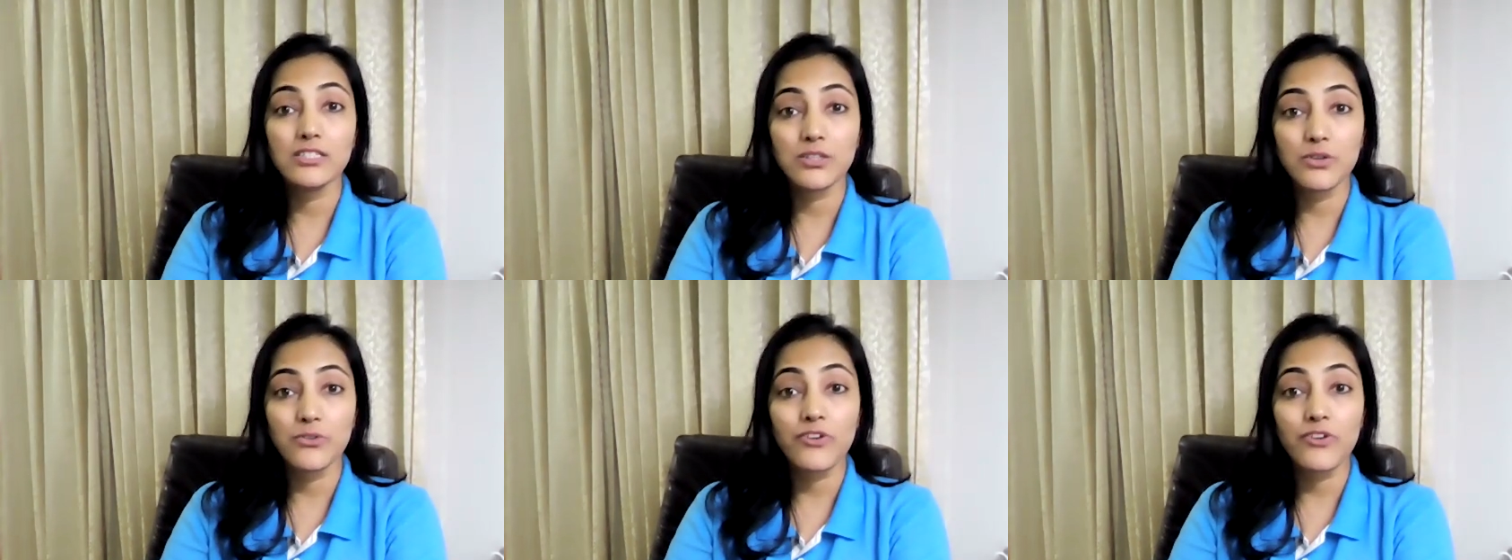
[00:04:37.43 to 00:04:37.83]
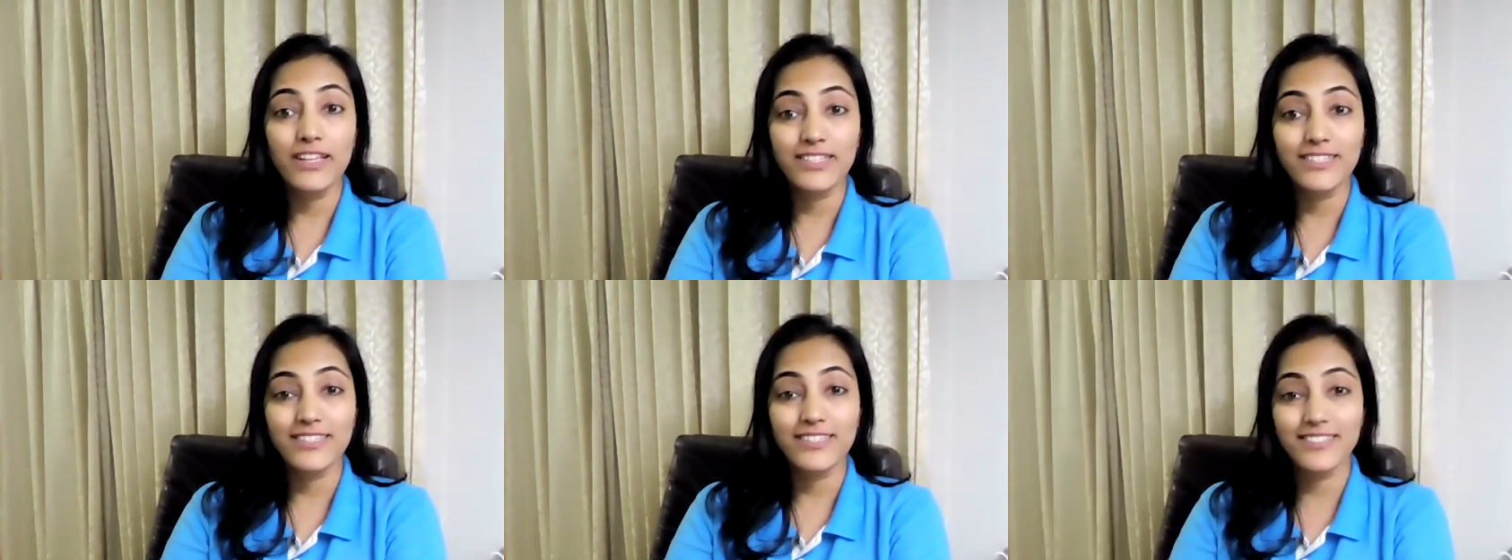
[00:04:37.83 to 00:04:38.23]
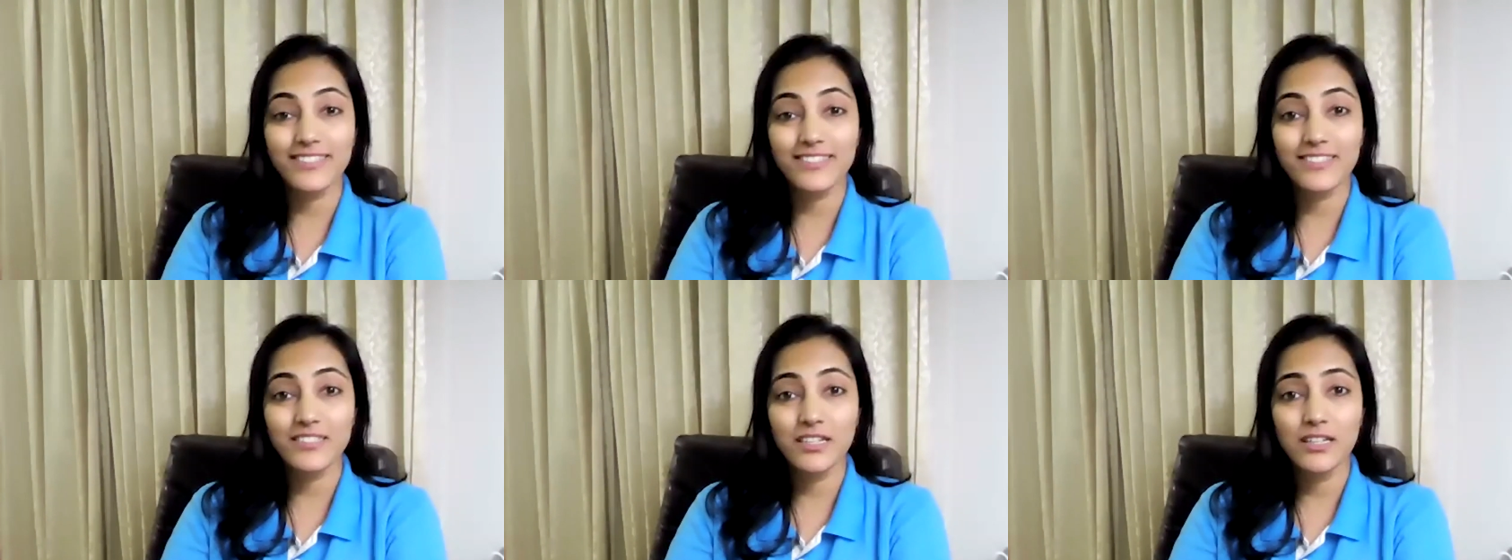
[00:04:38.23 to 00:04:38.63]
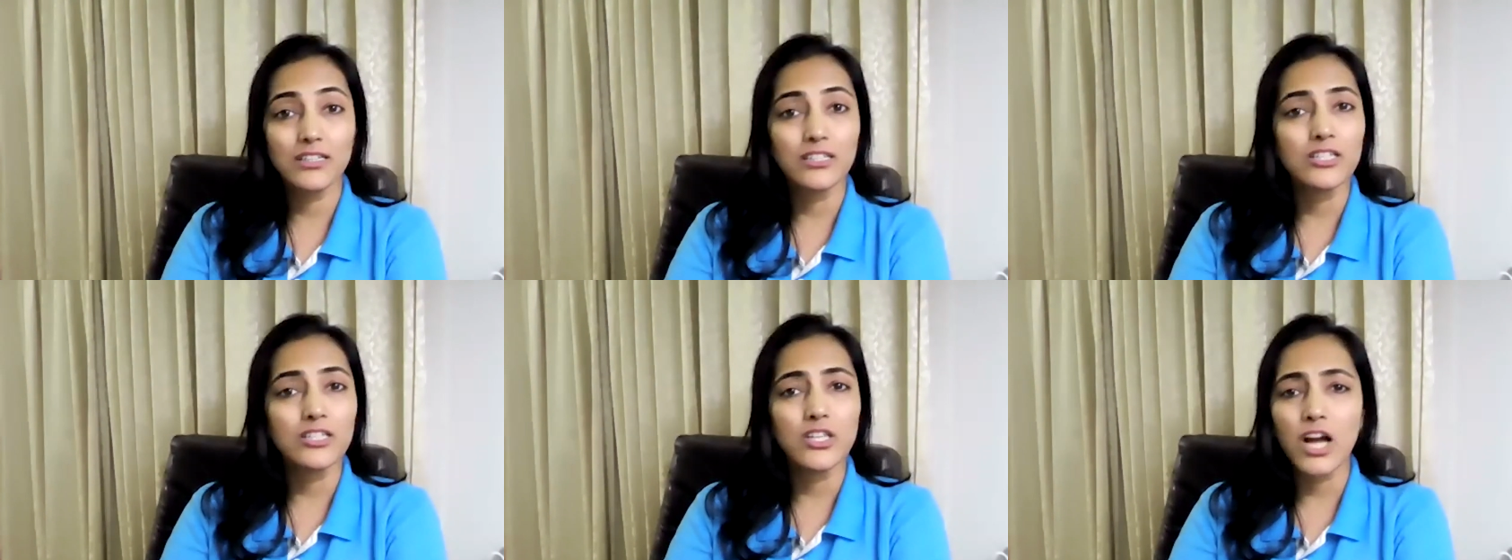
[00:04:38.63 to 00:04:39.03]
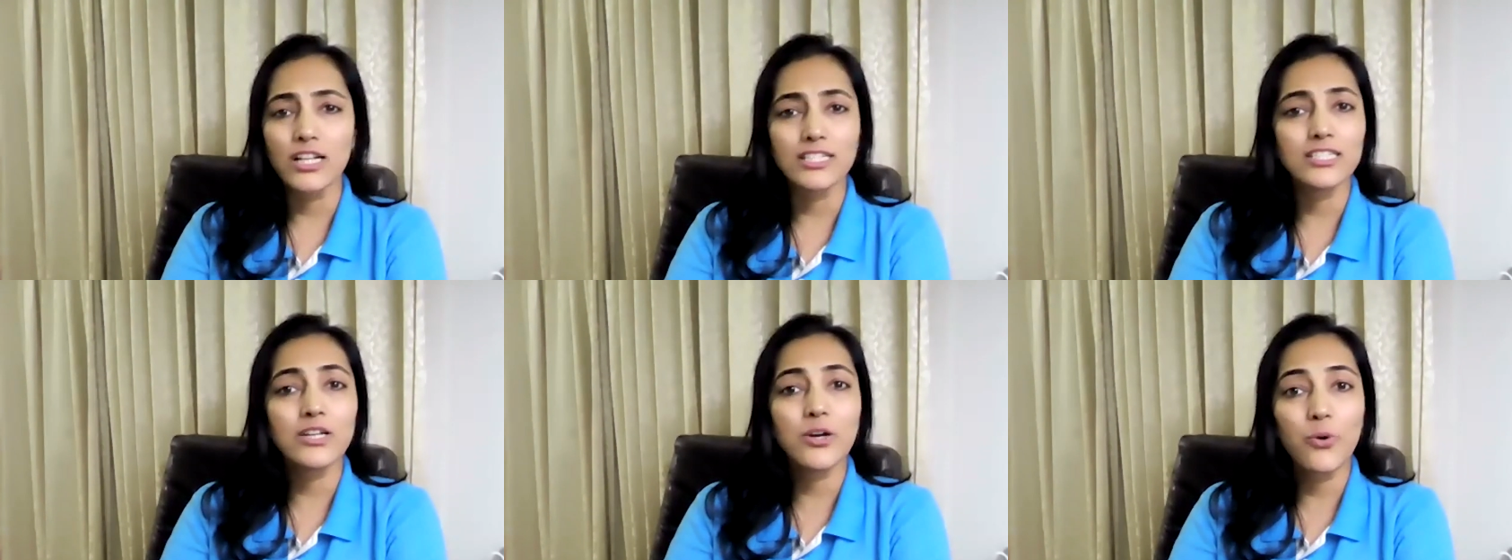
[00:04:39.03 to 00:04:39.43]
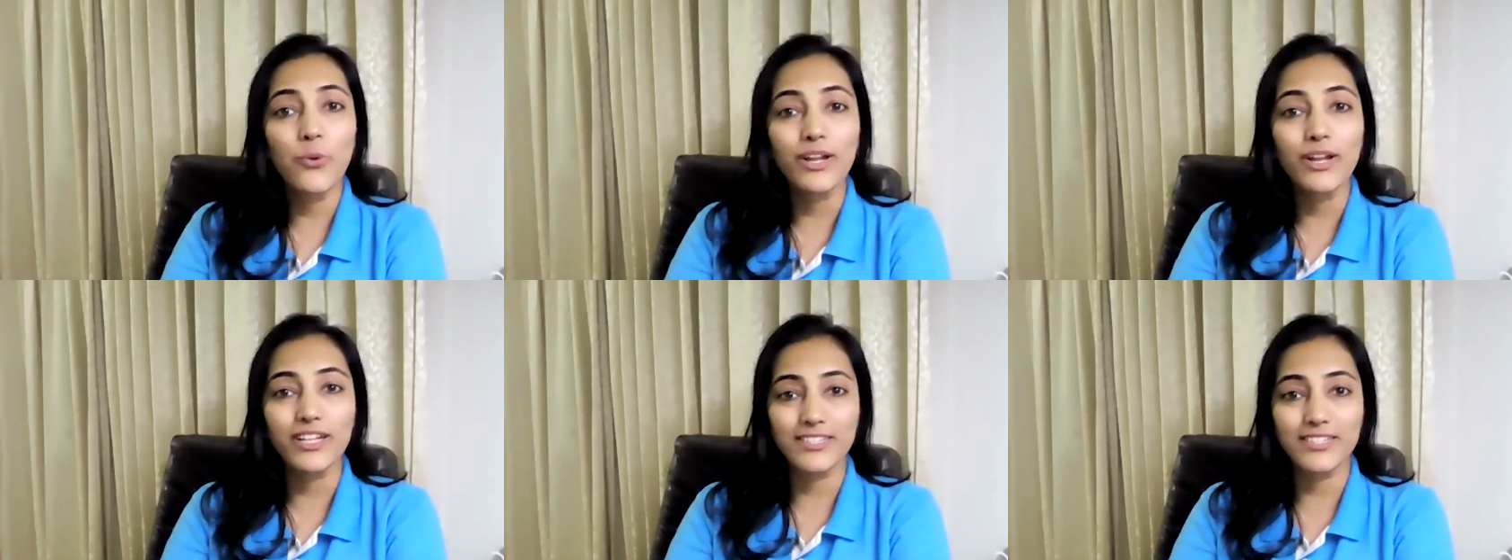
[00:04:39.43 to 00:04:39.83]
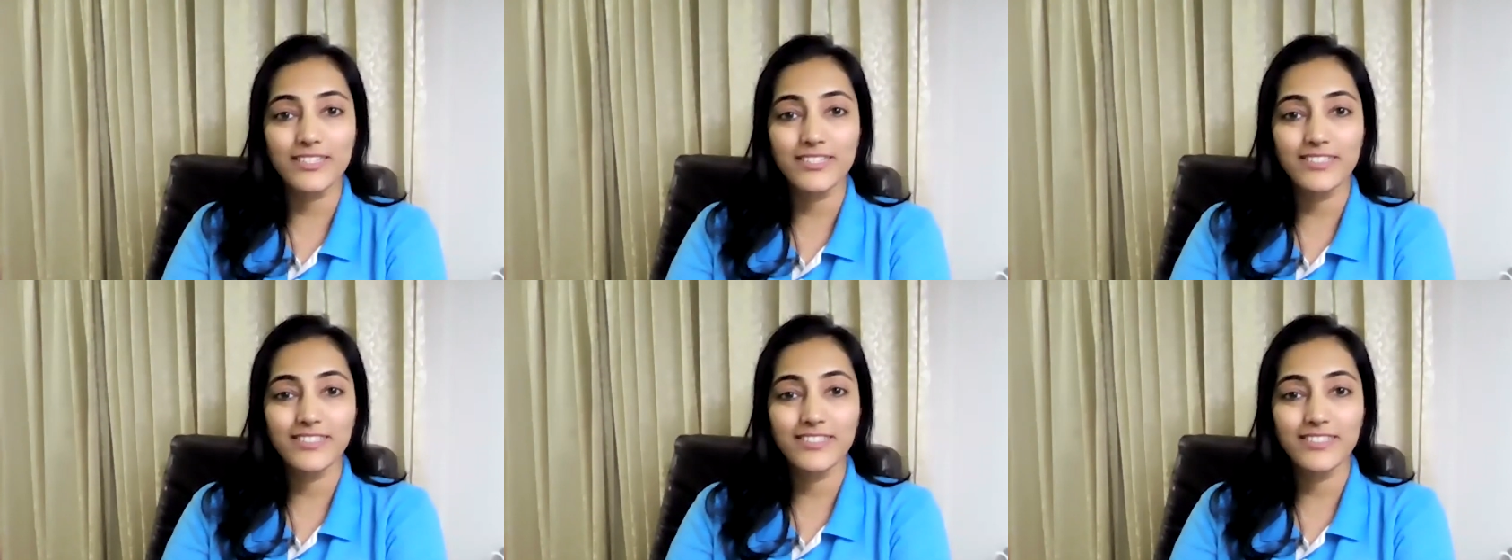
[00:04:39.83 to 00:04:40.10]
to rest, not quit.